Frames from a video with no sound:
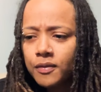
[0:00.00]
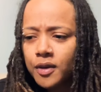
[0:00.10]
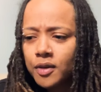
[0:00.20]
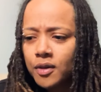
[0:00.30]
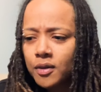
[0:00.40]

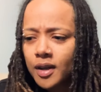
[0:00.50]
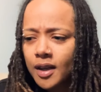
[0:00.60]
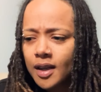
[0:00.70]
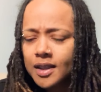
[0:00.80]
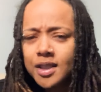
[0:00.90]

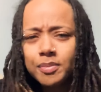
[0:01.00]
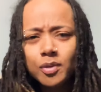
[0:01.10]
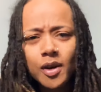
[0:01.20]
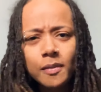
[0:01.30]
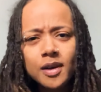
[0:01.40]
it chipped
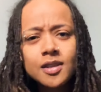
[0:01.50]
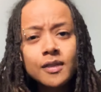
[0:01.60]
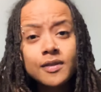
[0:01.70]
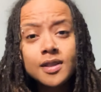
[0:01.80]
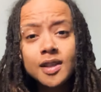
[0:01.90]
away at my
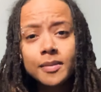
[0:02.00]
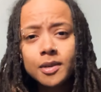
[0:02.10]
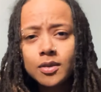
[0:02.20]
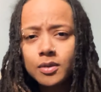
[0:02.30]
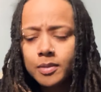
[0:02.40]
self-esteem a
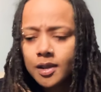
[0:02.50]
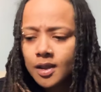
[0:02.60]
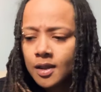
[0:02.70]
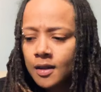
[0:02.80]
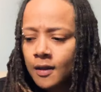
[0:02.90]
little
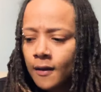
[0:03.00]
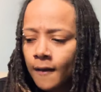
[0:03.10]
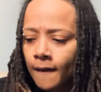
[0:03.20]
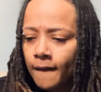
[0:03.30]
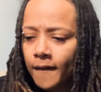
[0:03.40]
bit.
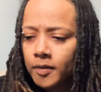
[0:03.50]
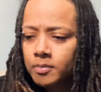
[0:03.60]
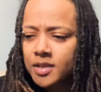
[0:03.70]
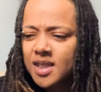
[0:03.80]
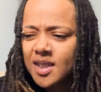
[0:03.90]

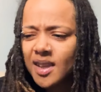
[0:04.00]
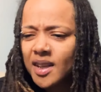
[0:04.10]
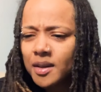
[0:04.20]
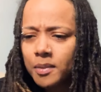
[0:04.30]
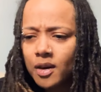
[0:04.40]
Just
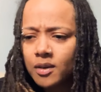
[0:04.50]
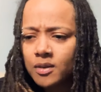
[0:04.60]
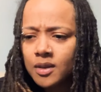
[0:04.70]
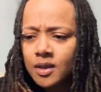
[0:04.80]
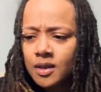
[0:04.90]
thinking
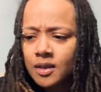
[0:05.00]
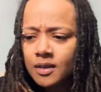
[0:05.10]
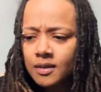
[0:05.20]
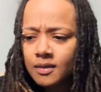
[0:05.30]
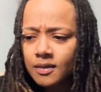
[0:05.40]
about
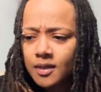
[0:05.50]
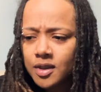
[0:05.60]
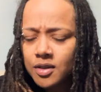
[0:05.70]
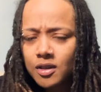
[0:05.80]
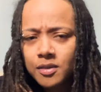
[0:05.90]
the
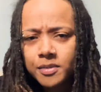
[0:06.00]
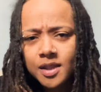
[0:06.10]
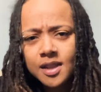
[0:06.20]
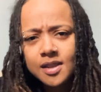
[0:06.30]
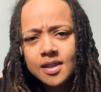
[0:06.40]

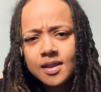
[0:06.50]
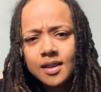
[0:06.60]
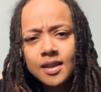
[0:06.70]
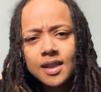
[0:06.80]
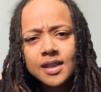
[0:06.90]
circumstances
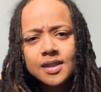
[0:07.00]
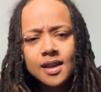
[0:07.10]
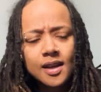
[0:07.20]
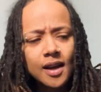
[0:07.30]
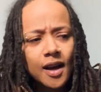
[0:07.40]
and the things
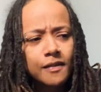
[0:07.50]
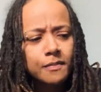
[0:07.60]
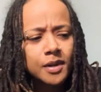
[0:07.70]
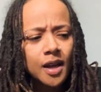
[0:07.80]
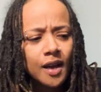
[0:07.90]
that I've
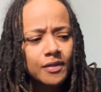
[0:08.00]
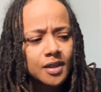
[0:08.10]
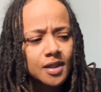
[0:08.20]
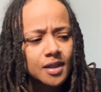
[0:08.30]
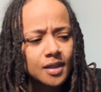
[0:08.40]
been
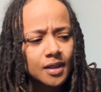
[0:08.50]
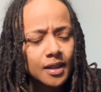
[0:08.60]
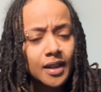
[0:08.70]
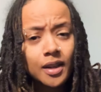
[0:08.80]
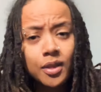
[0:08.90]
having to
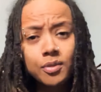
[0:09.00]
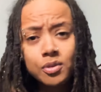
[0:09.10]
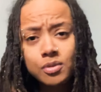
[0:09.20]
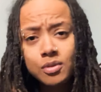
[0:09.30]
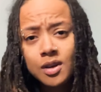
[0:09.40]
get
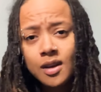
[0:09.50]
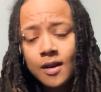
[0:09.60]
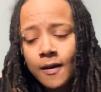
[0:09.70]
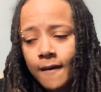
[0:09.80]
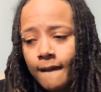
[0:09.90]
through.
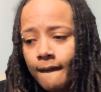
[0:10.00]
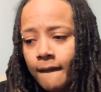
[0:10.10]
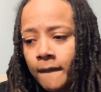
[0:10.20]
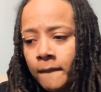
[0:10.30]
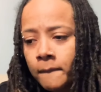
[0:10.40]

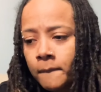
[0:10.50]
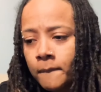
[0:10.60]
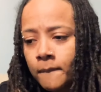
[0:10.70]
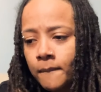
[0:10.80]
And